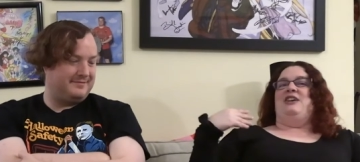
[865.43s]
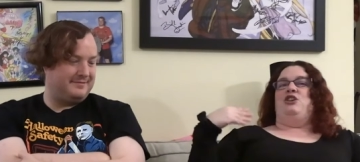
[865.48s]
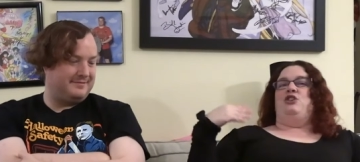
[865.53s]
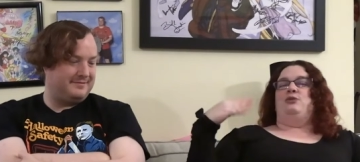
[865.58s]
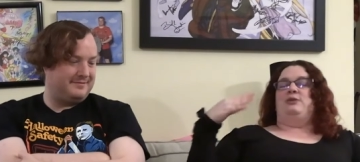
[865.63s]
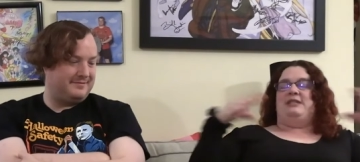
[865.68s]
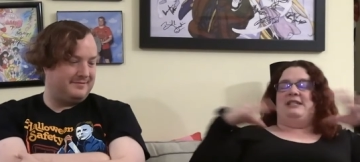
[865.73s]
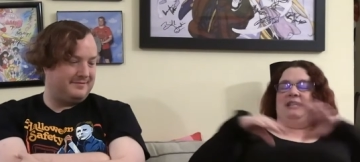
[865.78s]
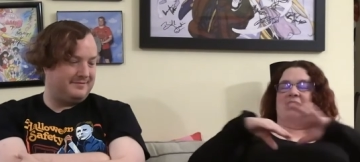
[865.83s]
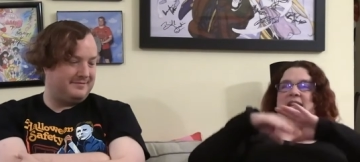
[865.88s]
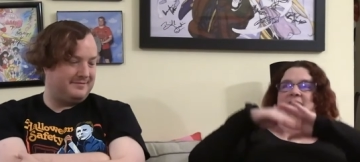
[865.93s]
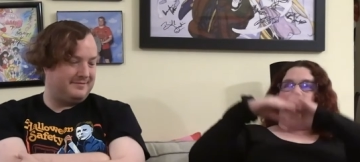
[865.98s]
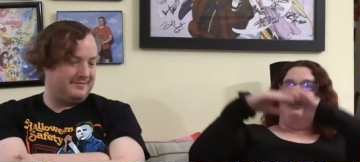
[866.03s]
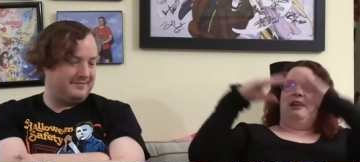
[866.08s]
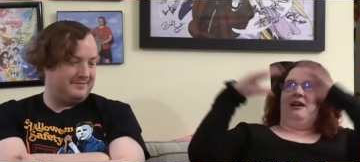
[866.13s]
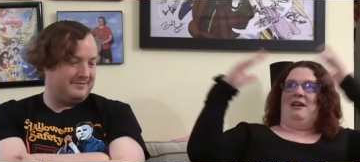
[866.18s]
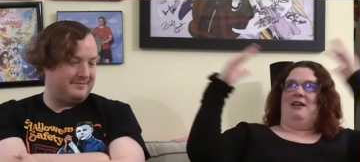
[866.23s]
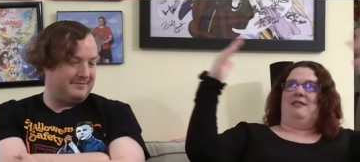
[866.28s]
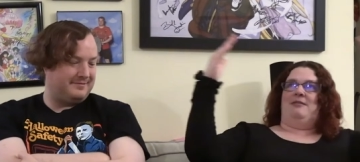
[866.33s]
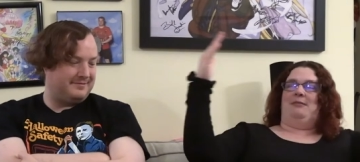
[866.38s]
Speaker 1: You see
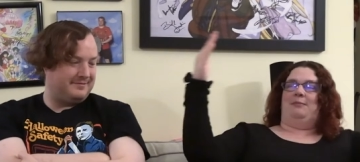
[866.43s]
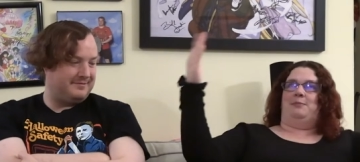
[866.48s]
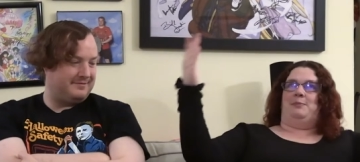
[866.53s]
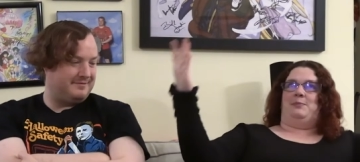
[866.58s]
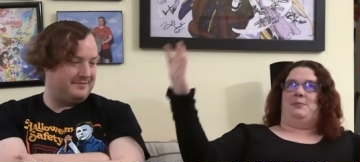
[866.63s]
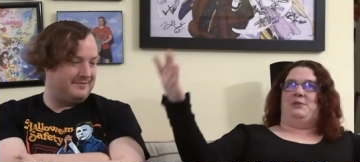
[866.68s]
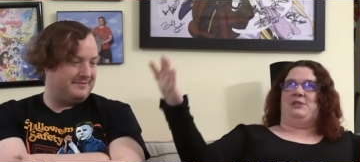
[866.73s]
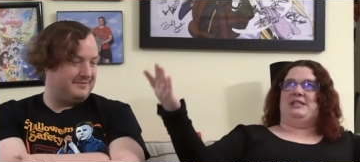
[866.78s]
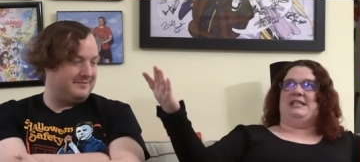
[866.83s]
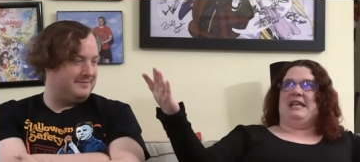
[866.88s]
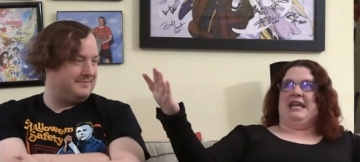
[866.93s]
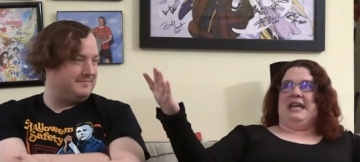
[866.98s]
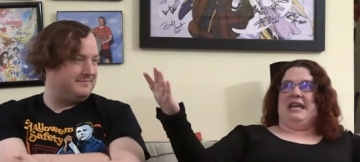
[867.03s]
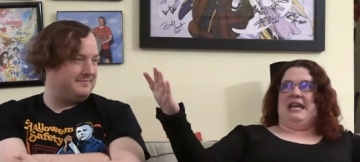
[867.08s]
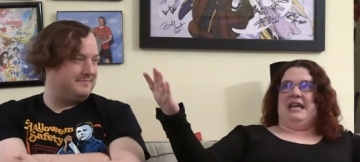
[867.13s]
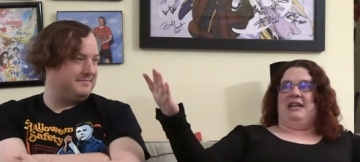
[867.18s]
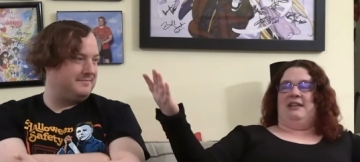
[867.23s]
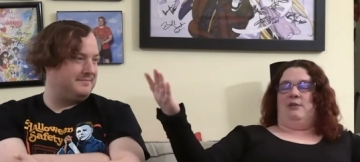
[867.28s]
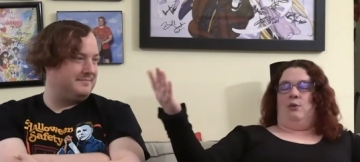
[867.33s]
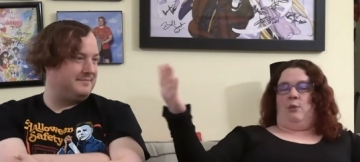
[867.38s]
a
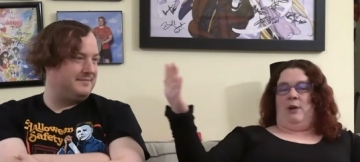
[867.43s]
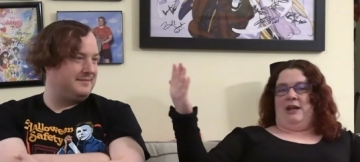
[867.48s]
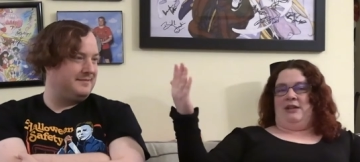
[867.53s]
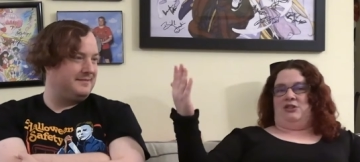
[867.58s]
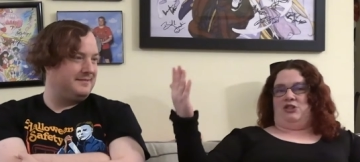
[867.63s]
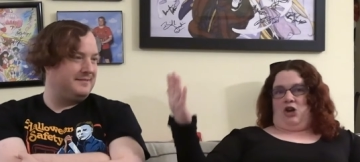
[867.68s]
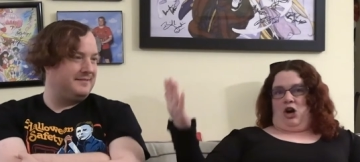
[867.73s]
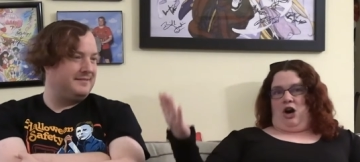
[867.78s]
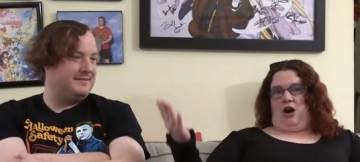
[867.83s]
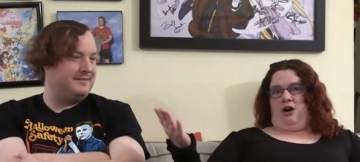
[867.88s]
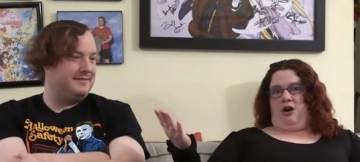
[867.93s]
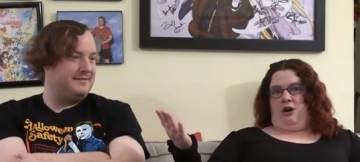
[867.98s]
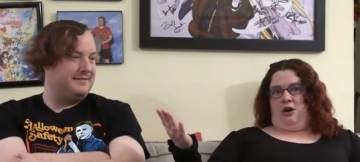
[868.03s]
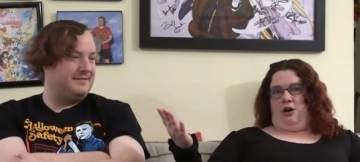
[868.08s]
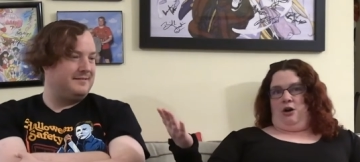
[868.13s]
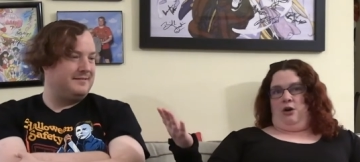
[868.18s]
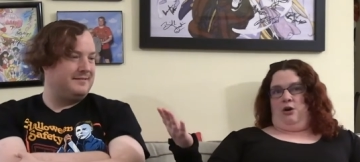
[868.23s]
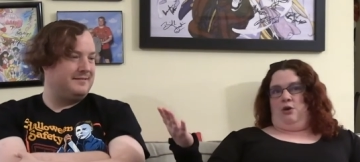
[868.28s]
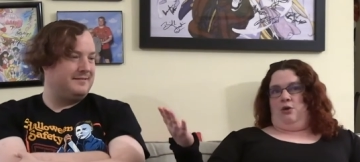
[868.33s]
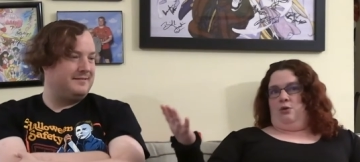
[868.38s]
scene when
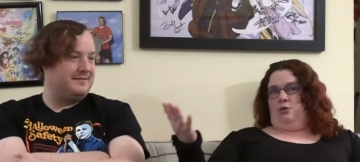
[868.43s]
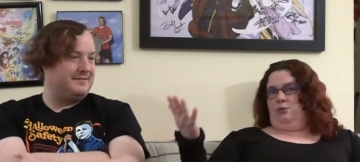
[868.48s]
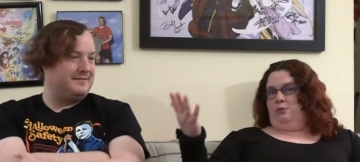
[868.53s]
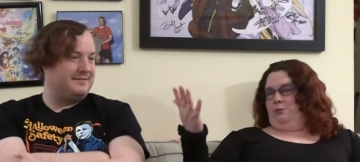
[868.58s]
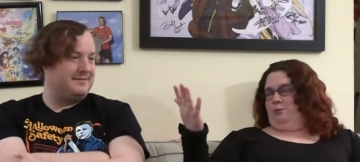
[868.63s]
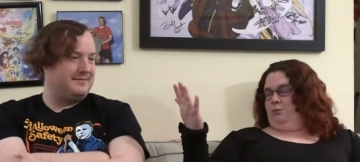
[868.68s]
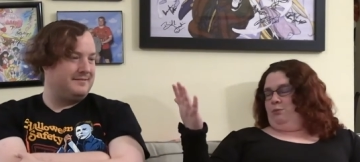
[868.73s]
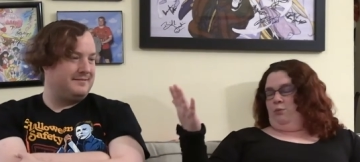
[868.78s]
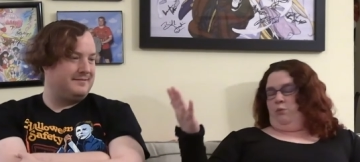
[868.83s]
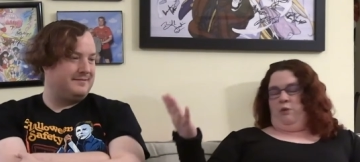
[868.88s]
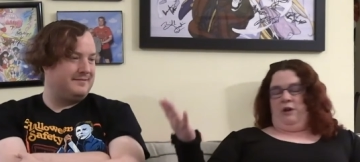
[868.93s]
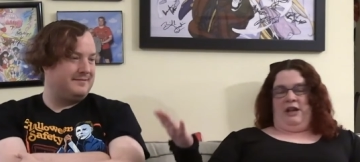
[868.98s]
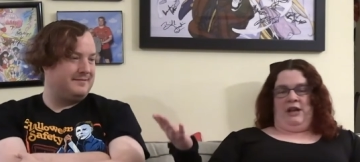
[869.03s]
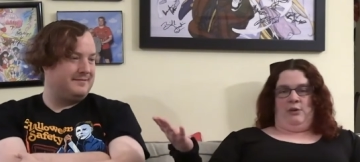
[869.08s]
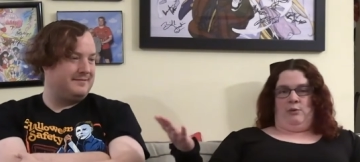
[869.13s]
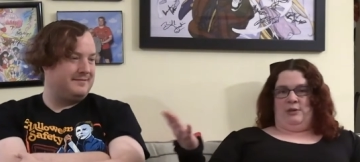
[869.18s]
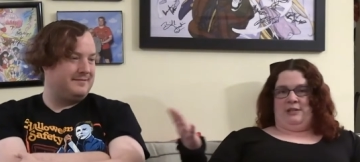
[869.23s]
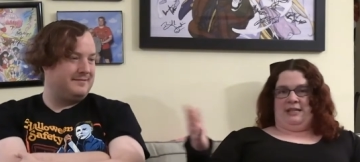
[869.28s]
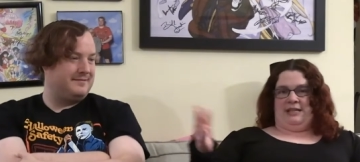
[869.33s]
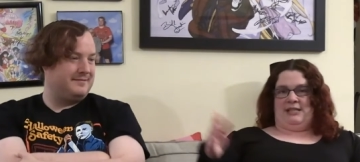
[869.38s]
Taro,
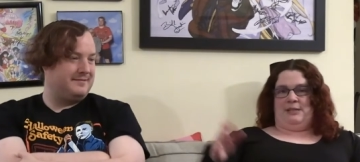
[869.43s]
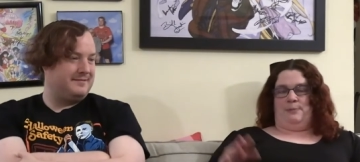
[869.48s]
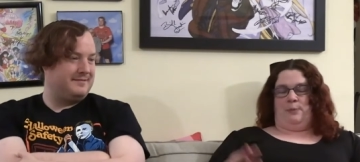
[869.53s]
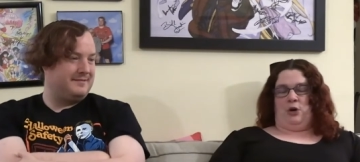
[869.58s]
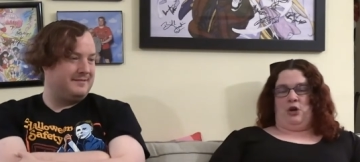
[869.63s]
it was his